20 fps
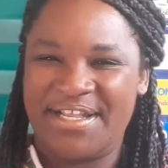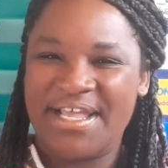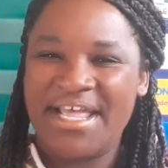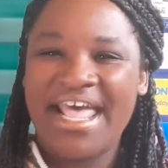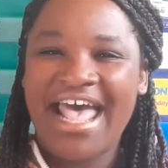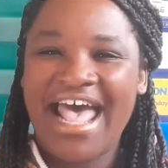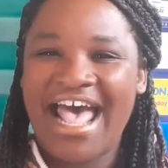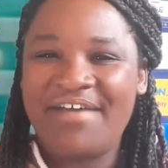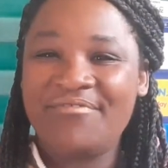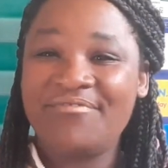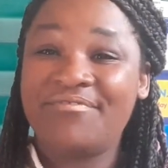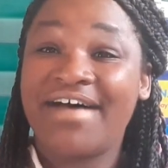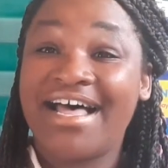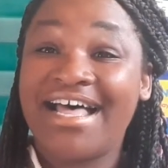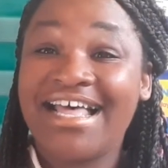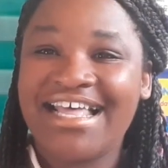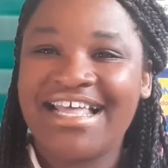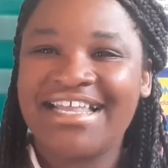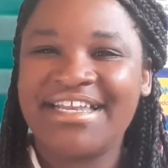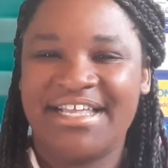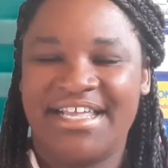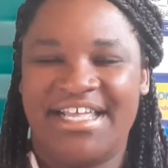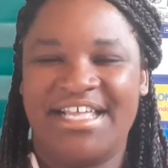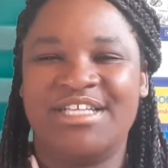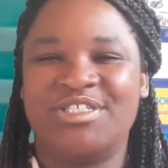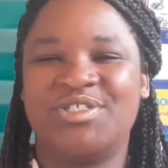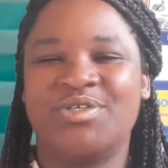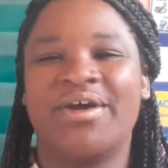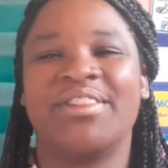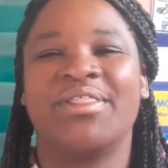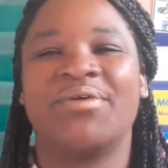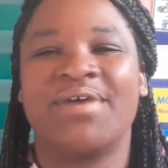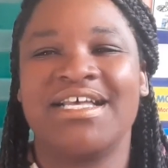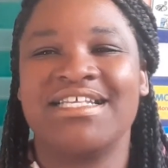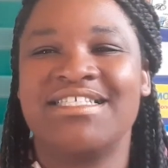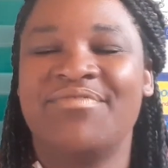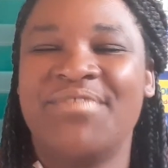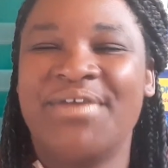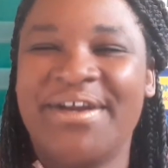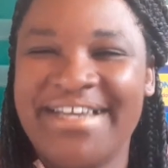Have fun. Enjoy the rest
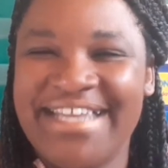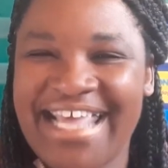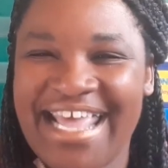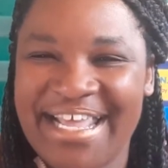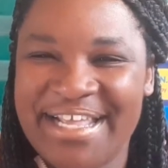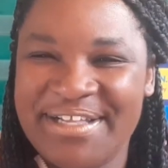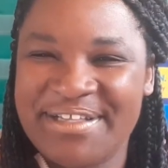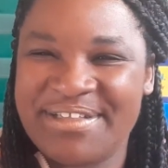of your day.